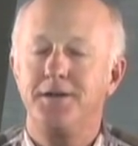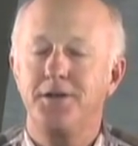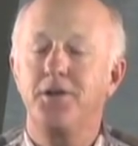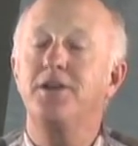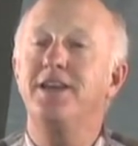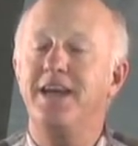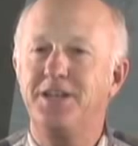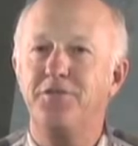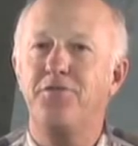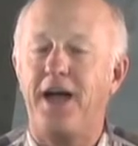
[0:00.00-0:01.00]
you need
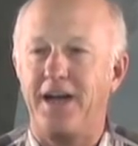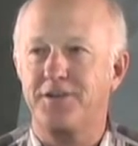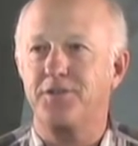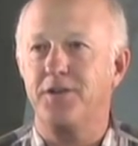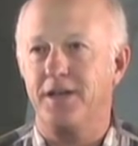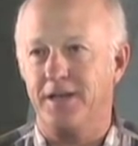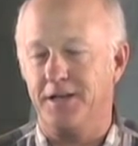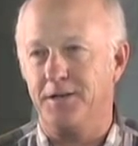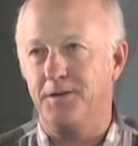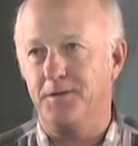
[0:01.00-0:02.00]
to factor
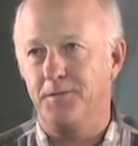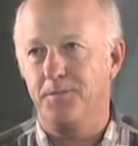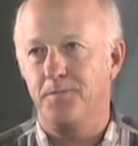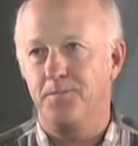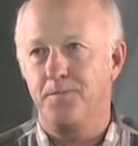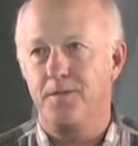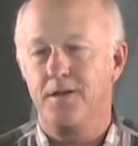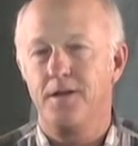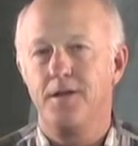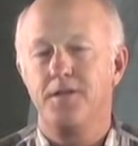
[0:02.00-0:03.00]
in
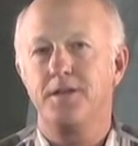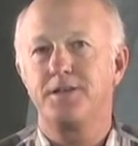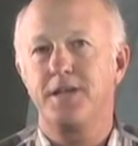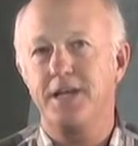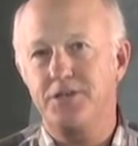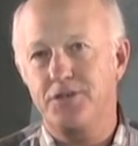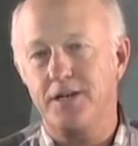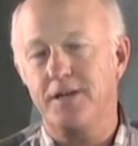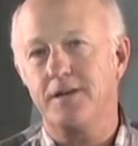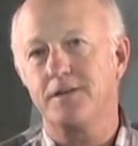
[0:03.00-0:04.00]
the
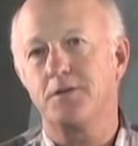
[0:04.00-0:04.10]
teaching